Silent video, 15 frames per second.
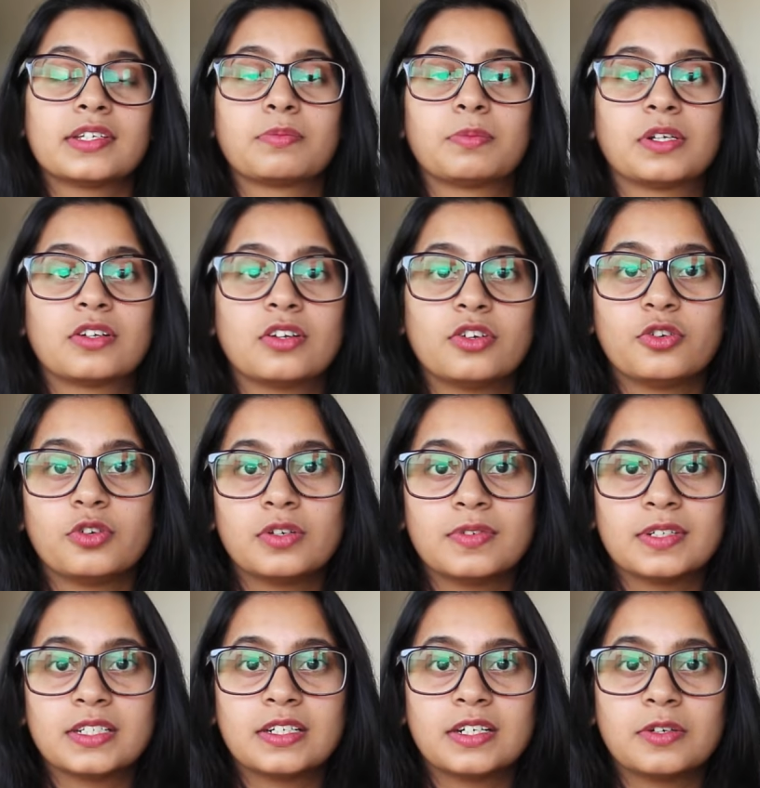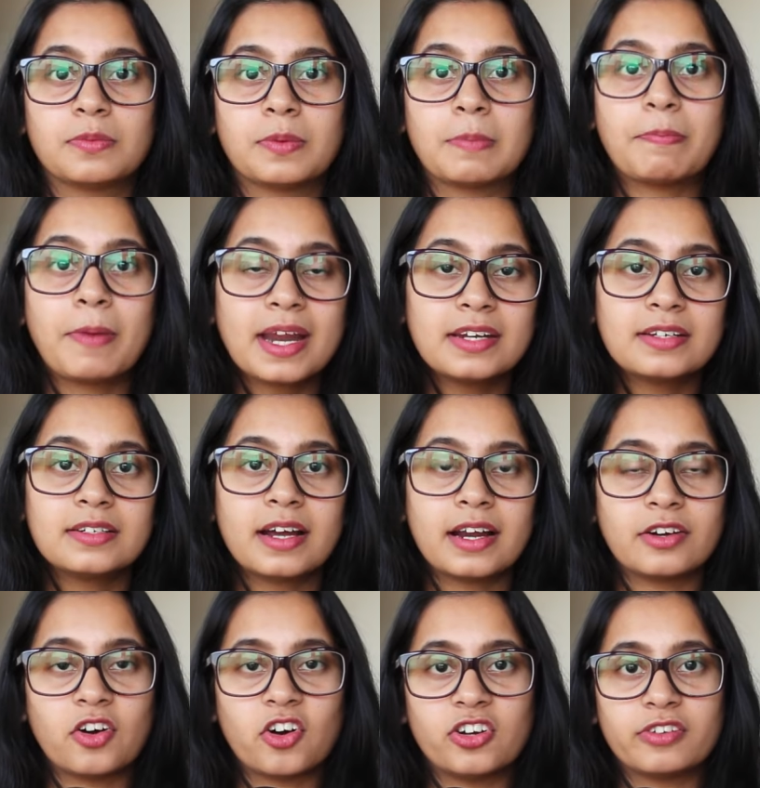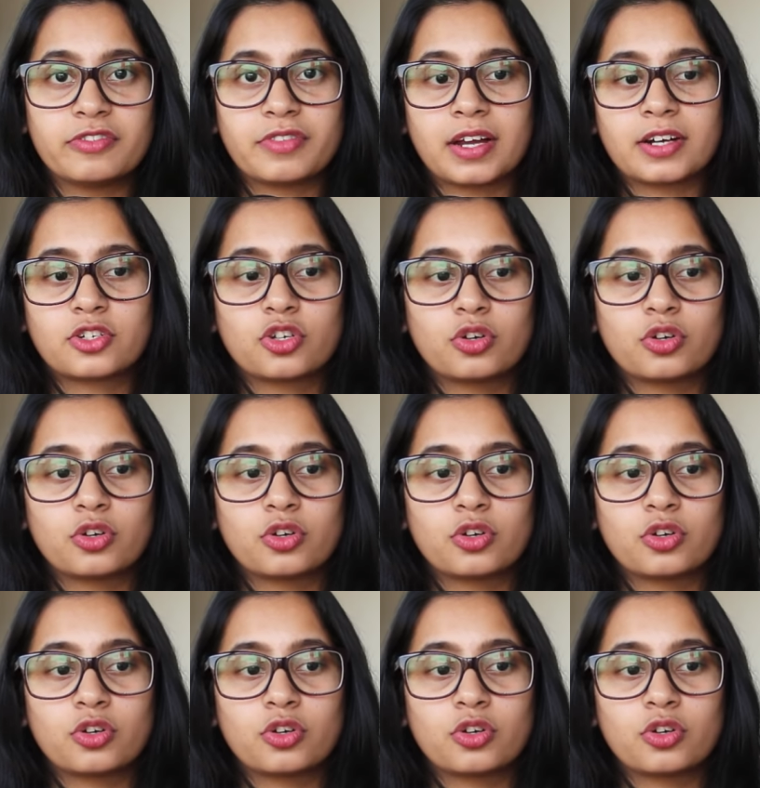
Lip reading: this particular university to be better and all of that.